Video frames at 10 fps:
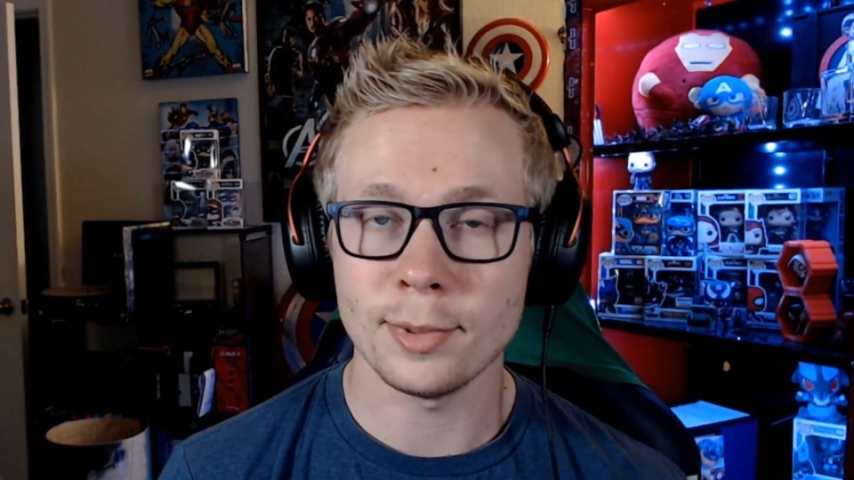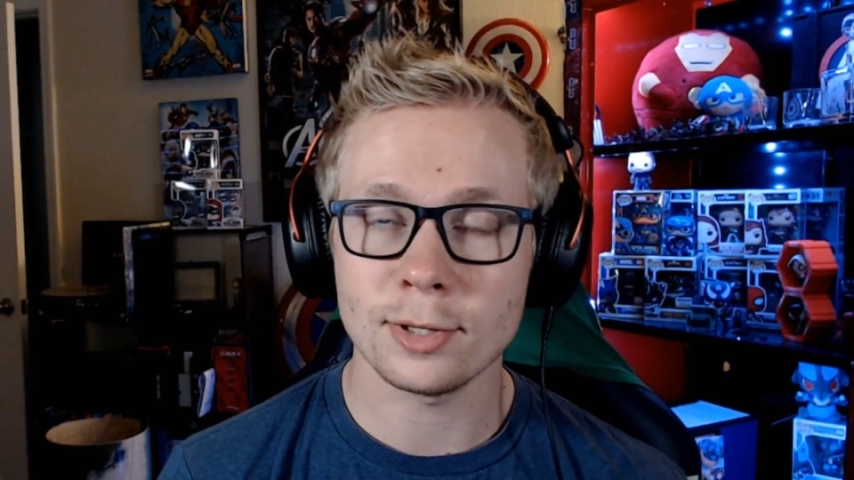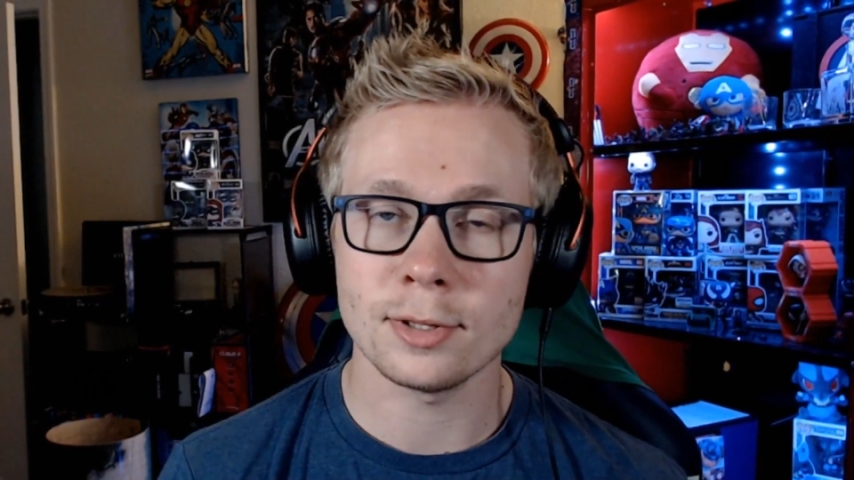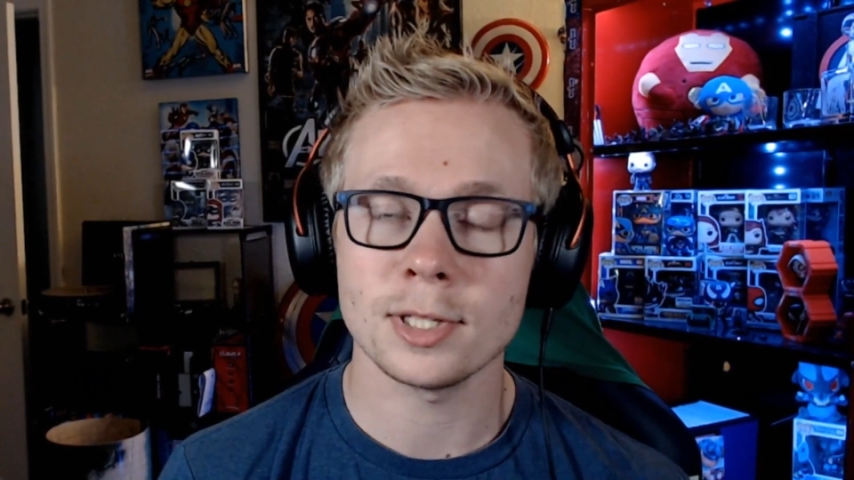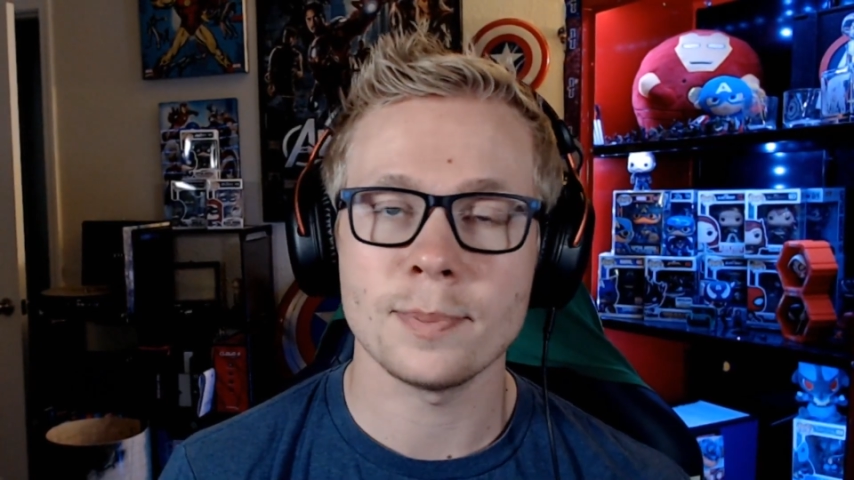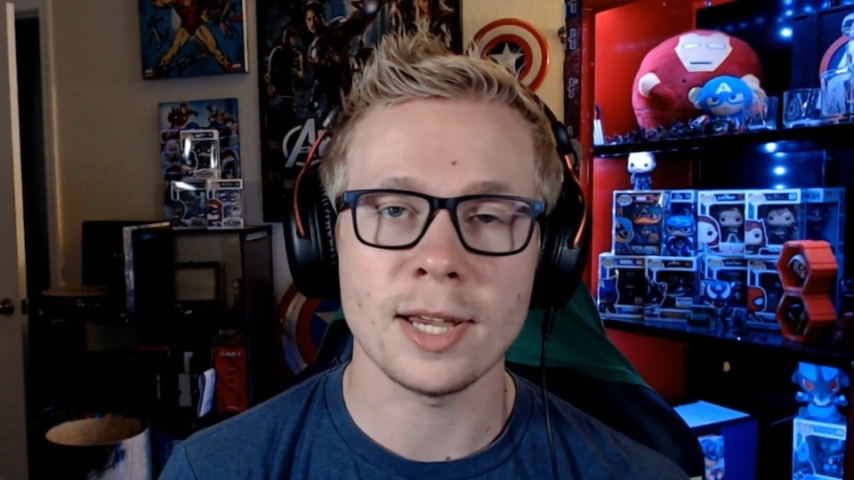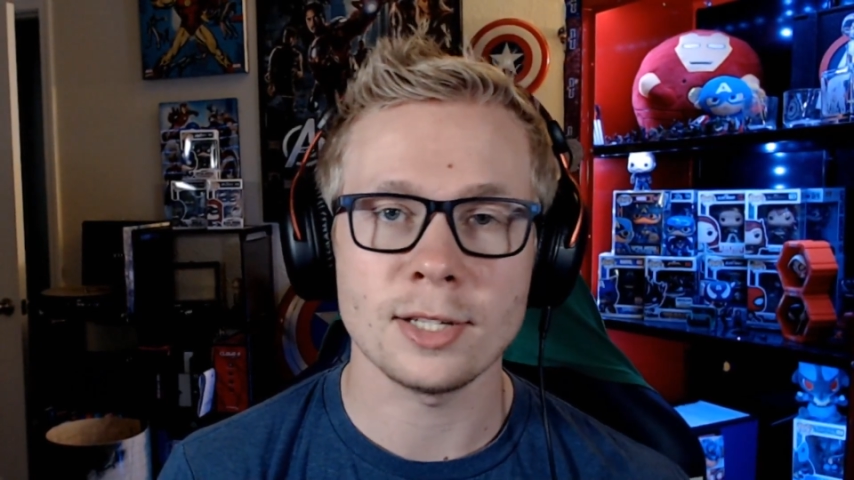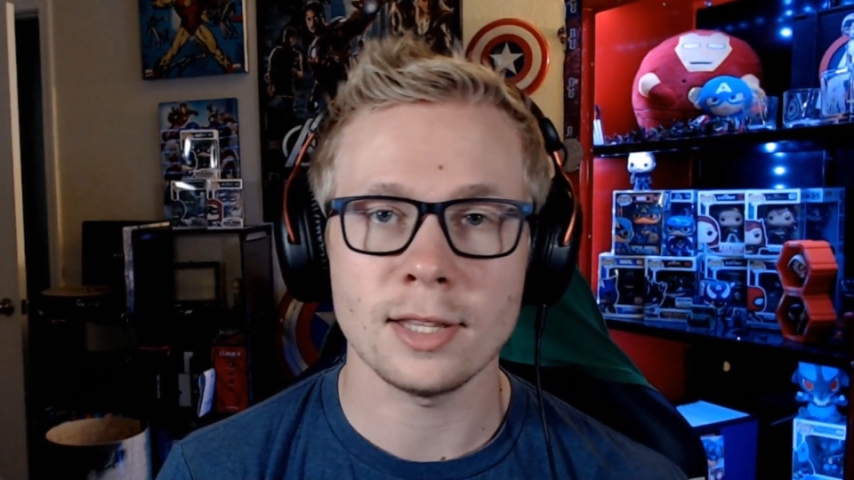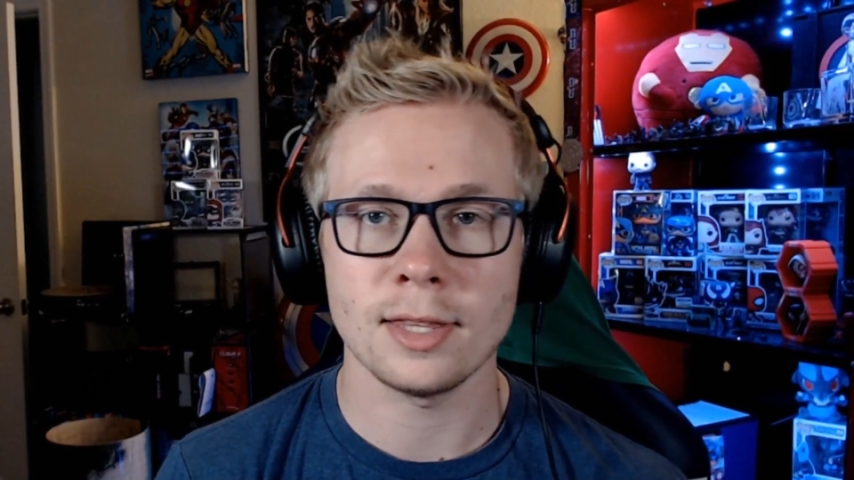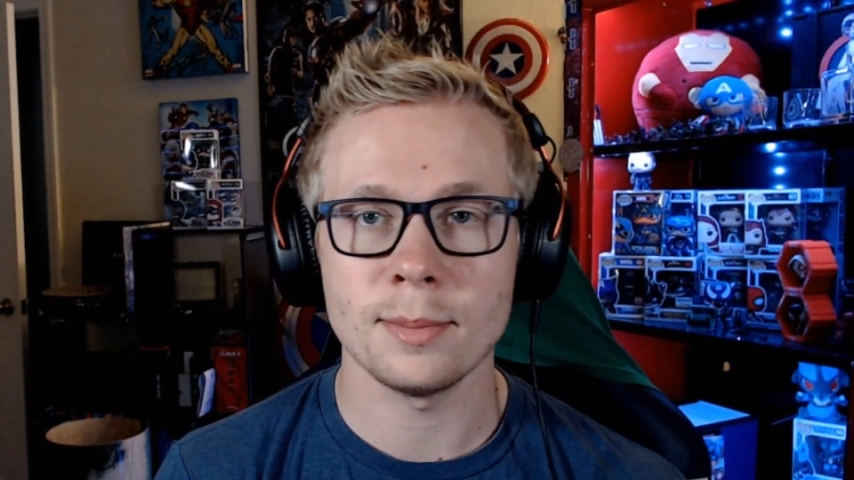be sure to smash
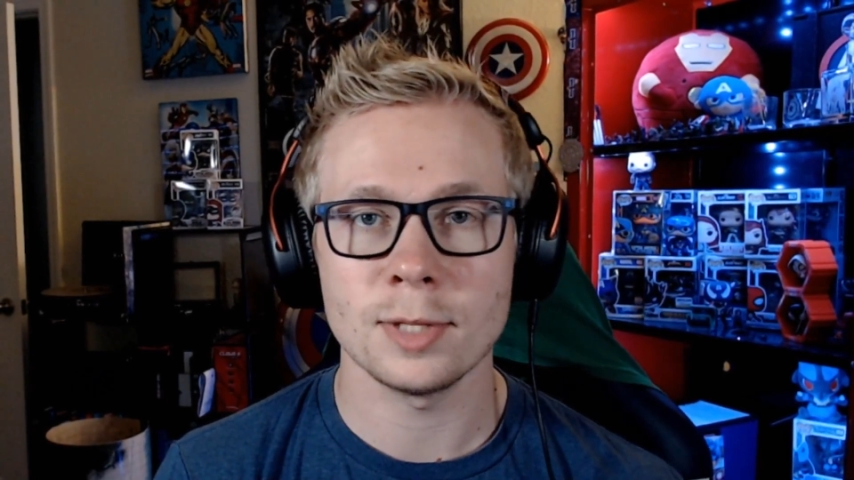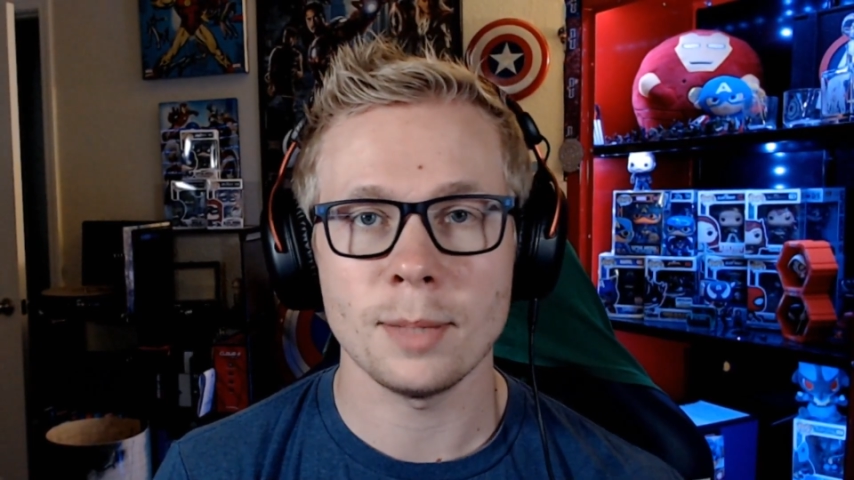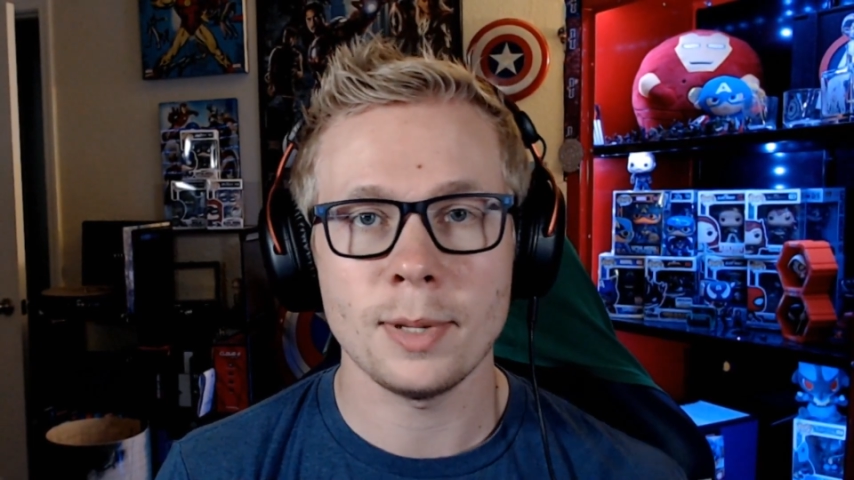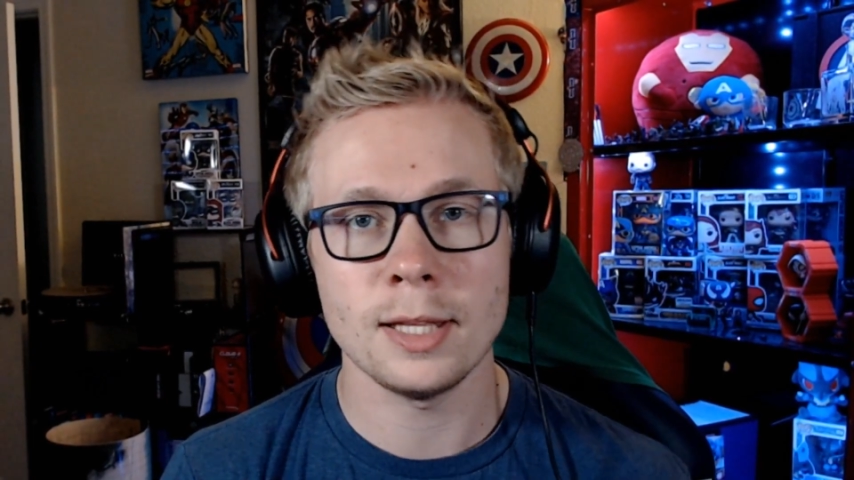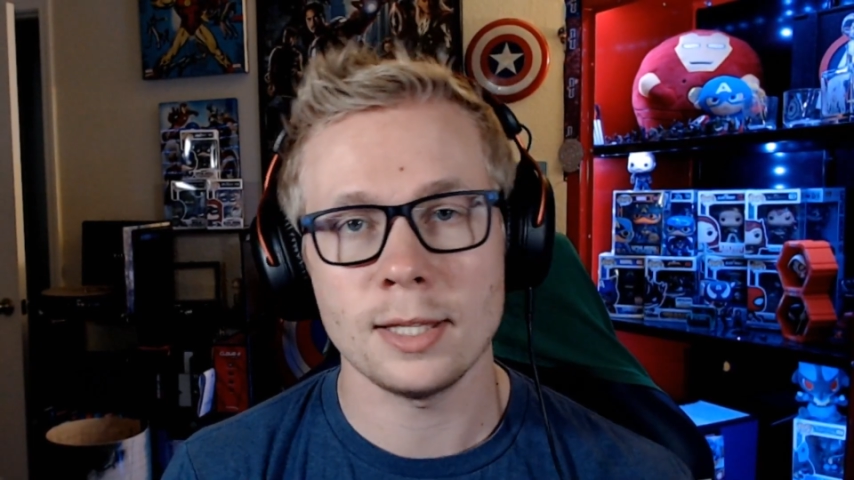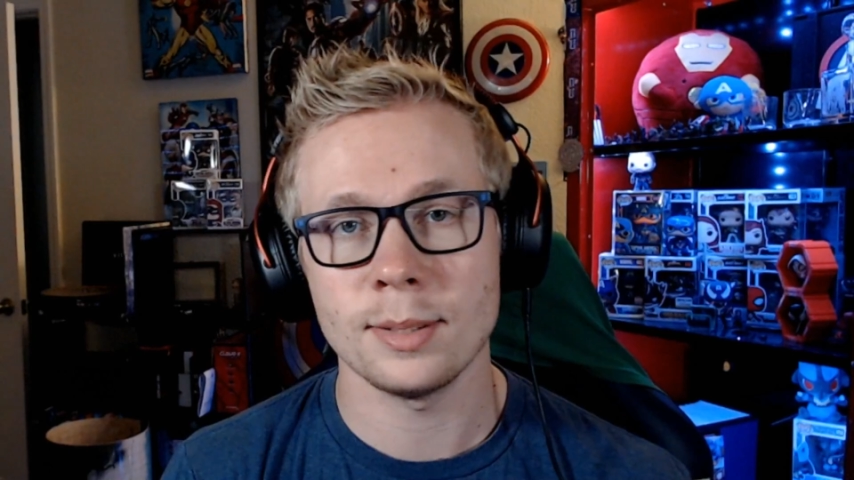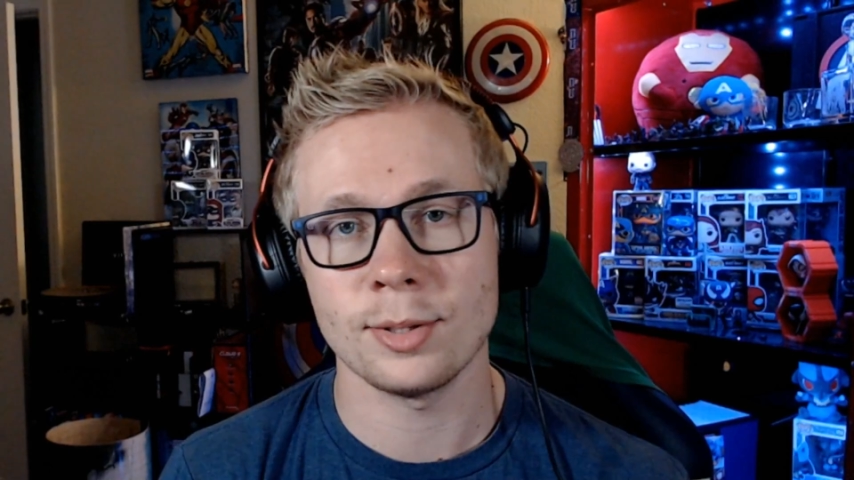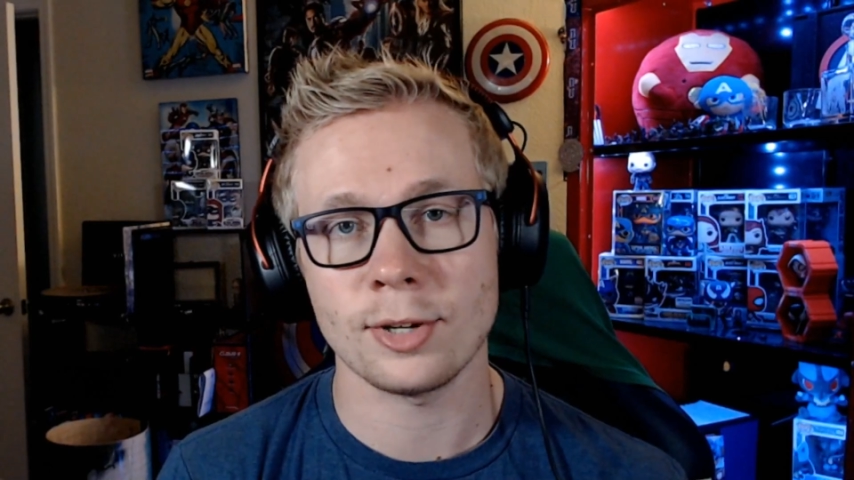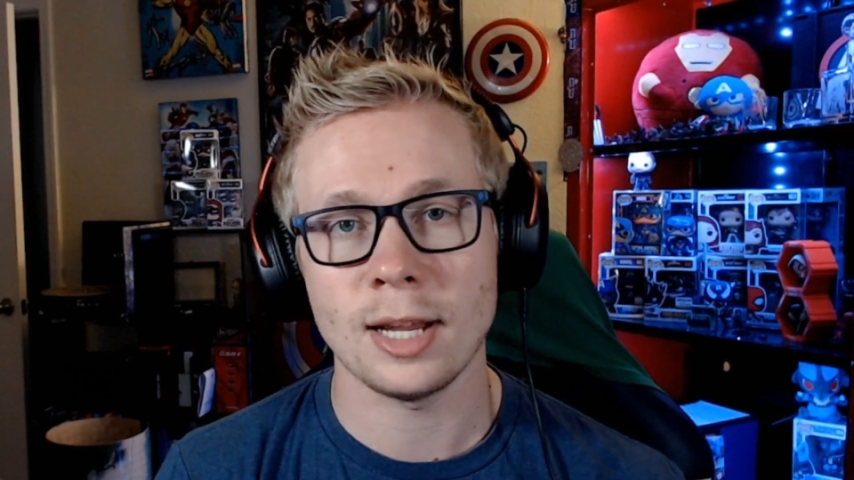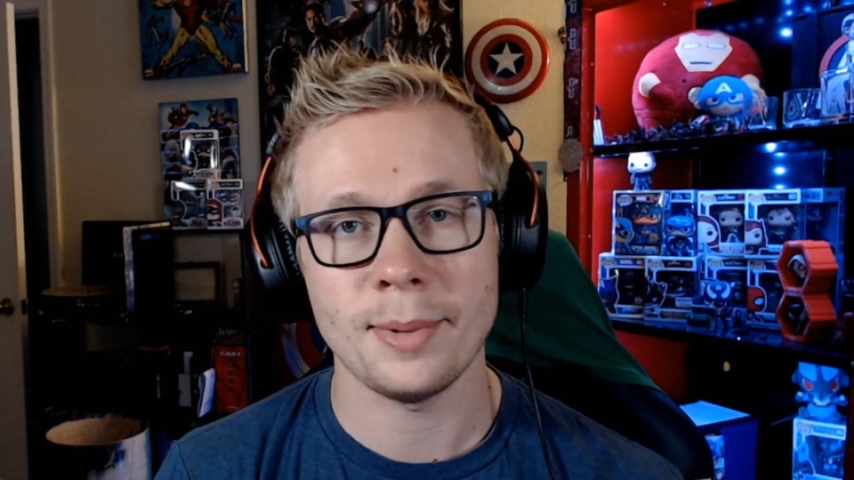that thumbs up, hit the
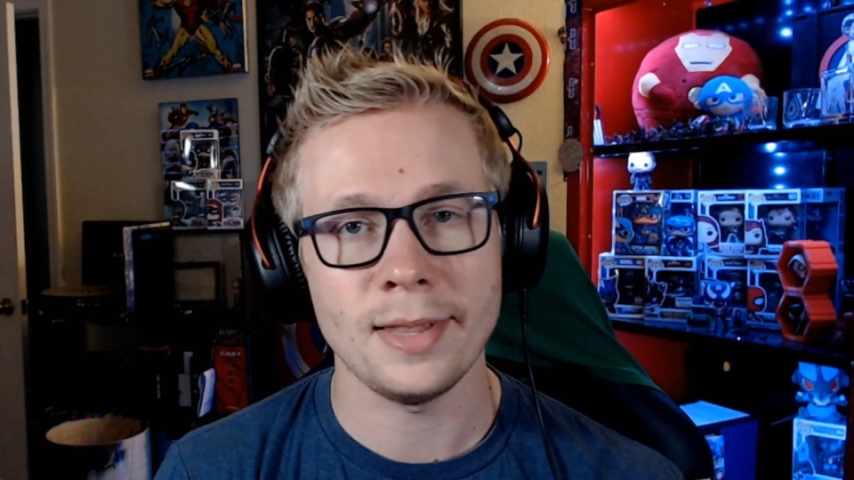subscribe,